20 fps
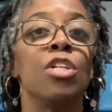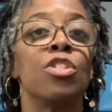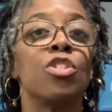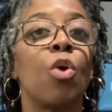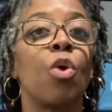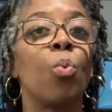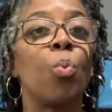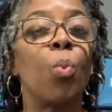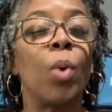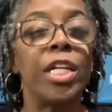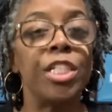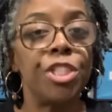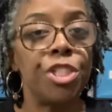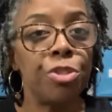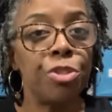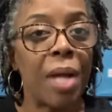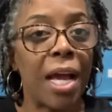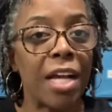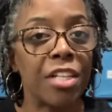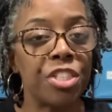So once
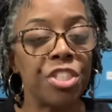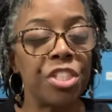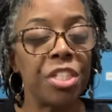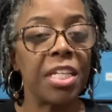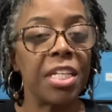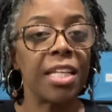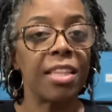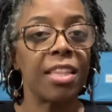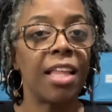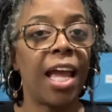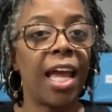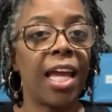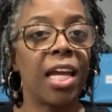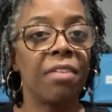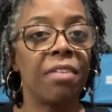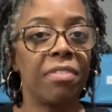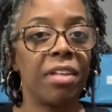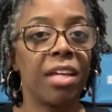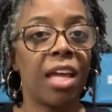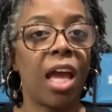you actually get the hang
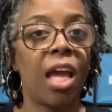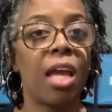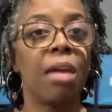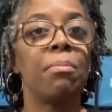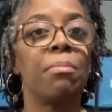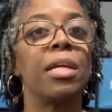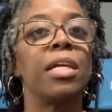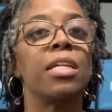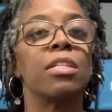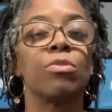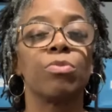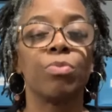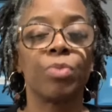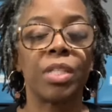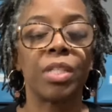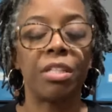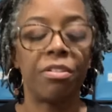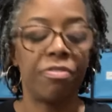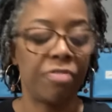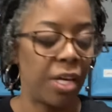of the game, it's
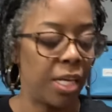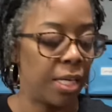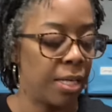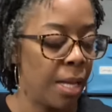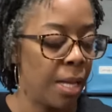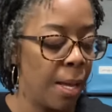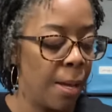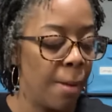really fun.